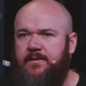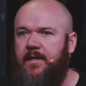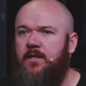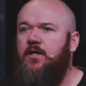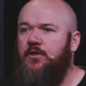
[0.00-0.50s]
and
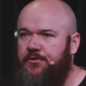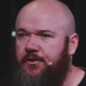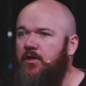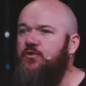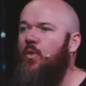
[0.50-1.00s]
saying,
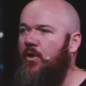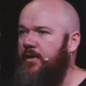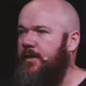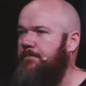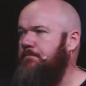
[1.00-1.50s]
Don't
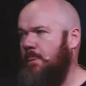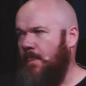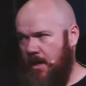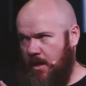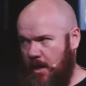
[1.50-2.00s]
worry,
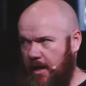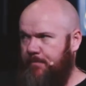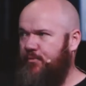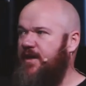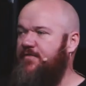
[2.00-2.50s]
I'll
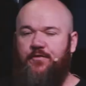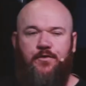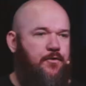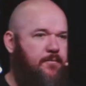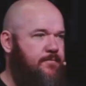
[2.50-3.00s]
pray for
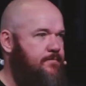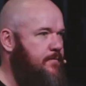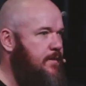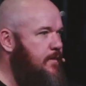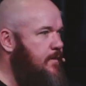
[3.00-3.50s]
you.
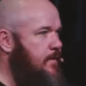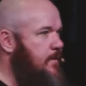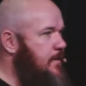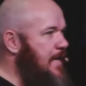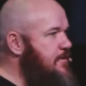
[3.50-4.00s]

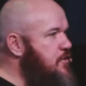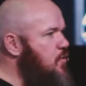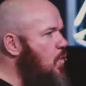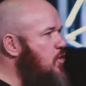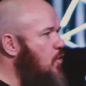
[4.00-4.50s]
And then
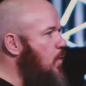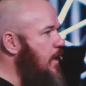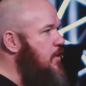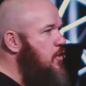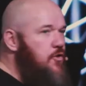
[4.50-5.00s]
you walk
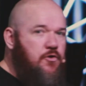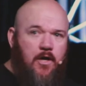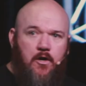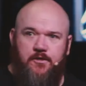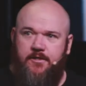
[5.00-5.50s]
away. You
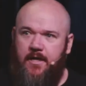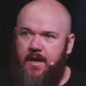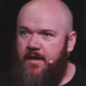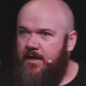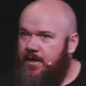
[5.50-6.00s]
go, you
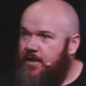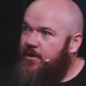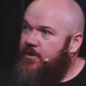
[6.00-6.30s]
say,